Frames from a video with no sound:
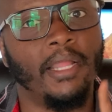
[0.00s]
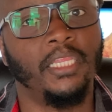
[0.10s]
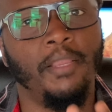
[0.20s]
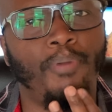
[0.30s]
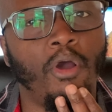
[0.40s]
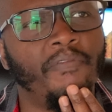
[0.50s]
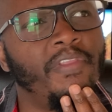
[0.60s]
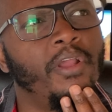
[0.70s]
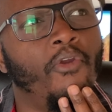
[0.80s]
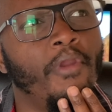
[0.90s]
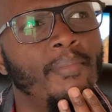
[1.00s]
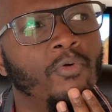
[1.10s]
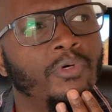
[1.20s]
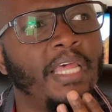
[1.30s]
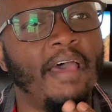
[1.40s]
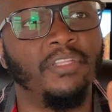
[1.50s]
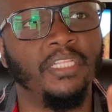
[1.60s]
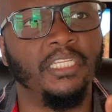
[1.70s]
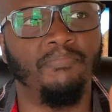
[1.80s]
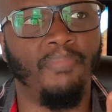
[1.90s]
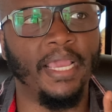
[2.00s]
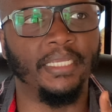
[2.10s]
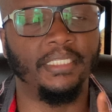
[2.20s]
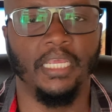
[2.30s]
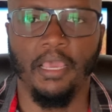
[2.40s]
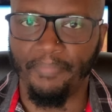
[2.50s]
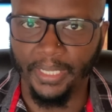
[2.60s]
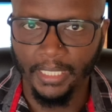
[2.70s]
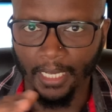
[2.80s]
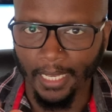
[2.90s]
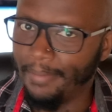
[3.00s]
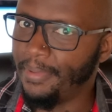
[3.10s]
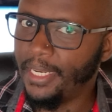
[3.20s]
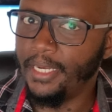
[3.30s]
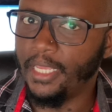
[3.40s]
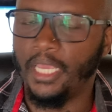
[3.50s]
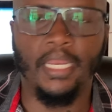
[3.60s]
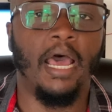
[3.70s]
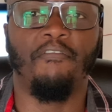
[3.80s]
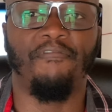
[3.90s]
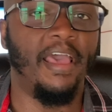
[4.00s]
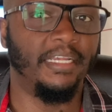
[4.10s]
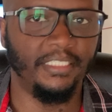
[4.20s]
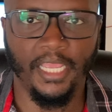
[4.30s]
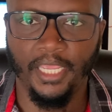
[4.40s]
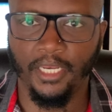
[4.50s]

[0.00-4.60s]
I think part of the agreement was having these bikes be limited in how fast they can